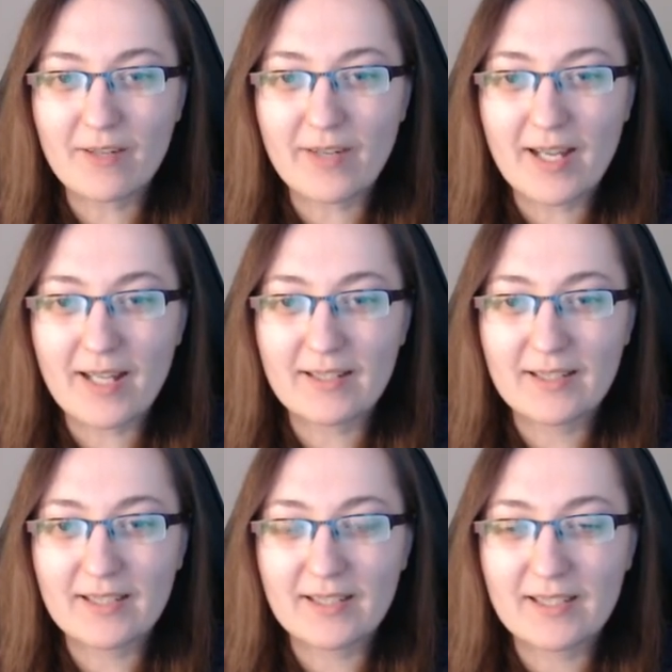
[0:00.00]
Ren.
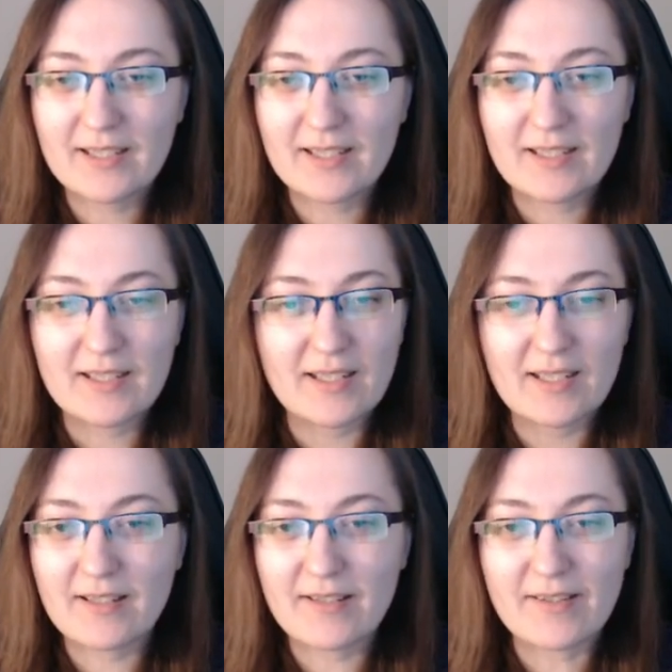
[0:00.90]

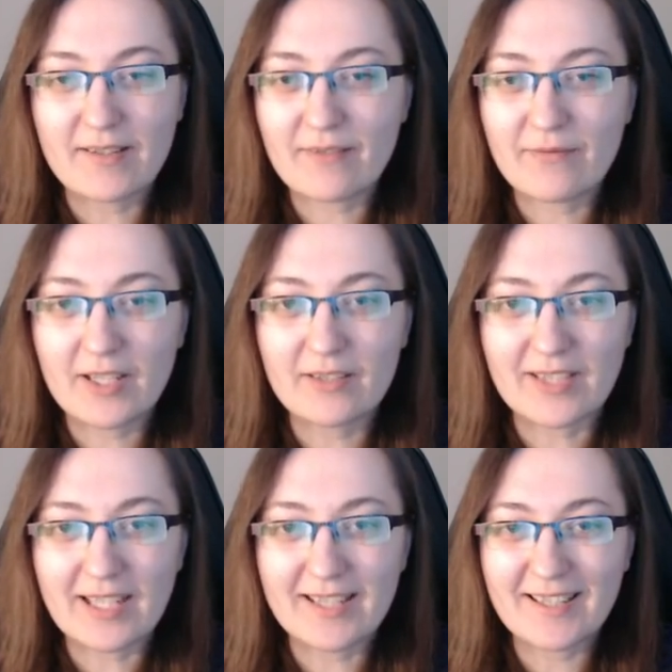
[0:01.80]
This doesn't feel
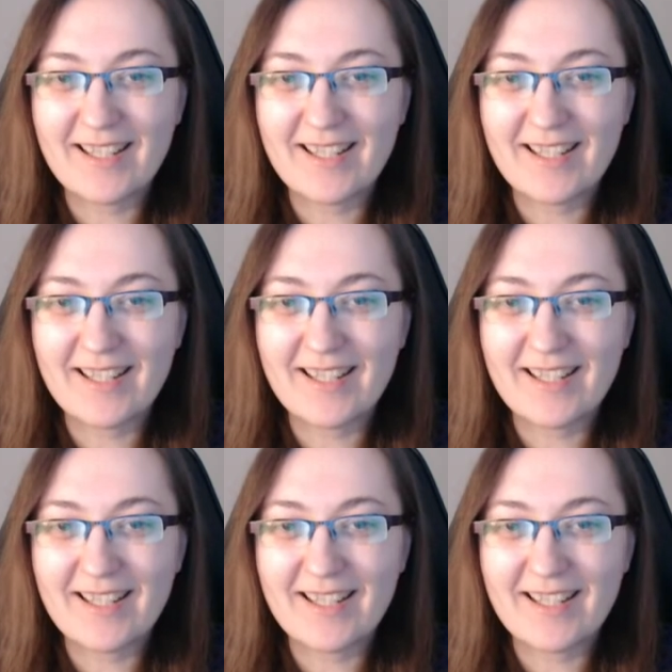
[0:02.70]
right.